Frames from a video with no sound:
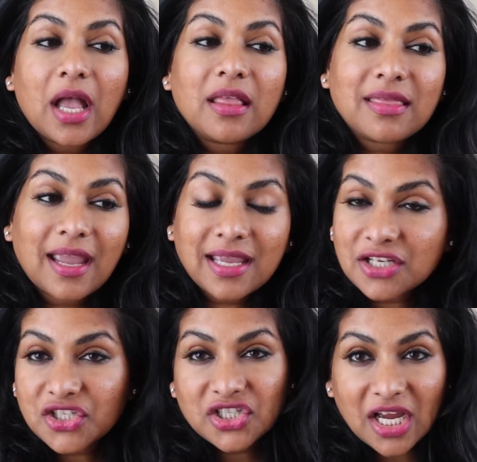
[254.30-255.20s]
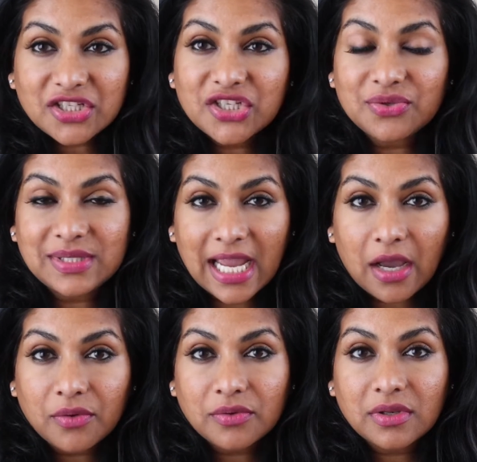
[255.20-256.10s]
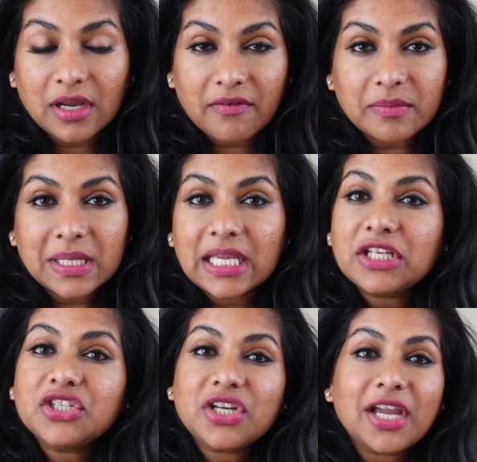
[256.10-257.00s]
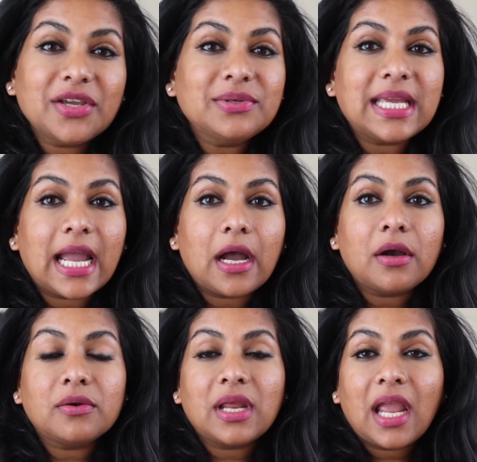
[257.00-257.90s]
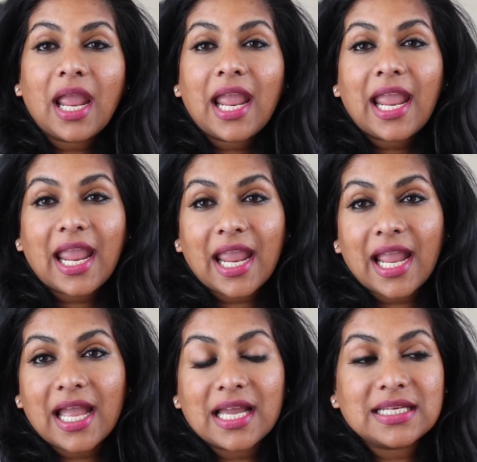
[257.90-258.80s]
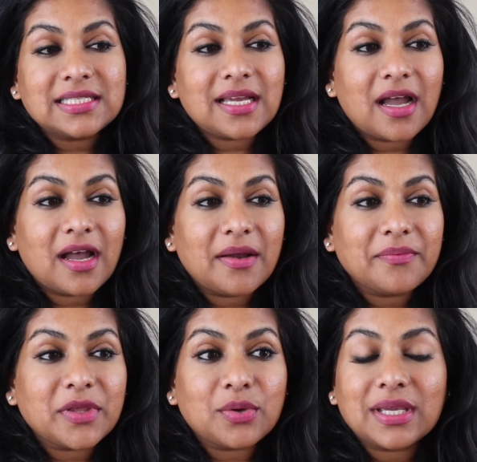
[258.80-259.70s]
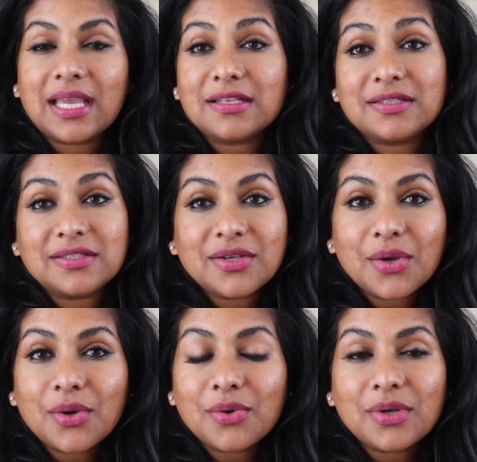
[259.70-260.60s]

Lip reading: they can shut you down. The government can shut you down, and you can get sued.